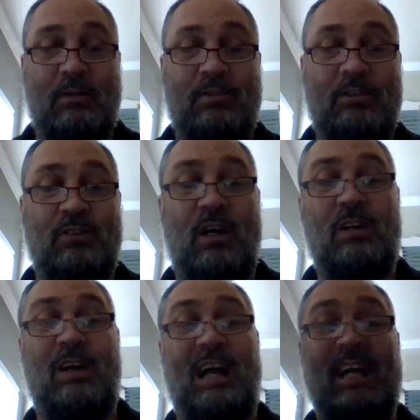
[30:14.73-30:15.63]
since y'all
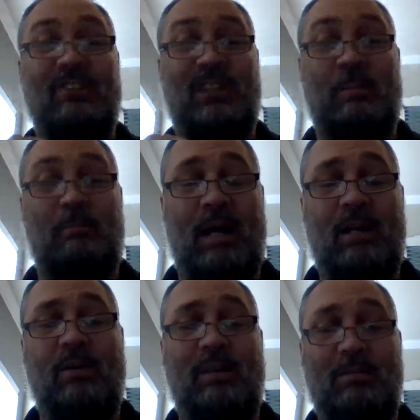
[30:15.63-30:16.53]
are actually
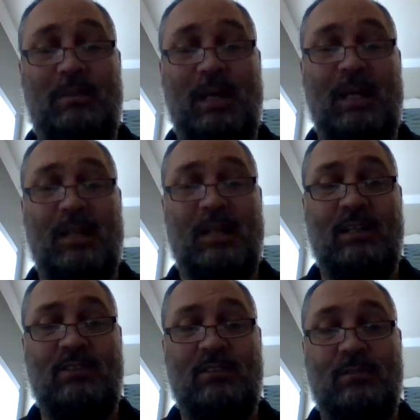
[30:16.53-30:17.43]
better than me at
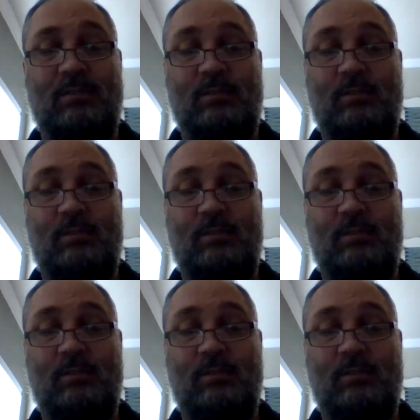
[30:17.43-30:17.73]
this.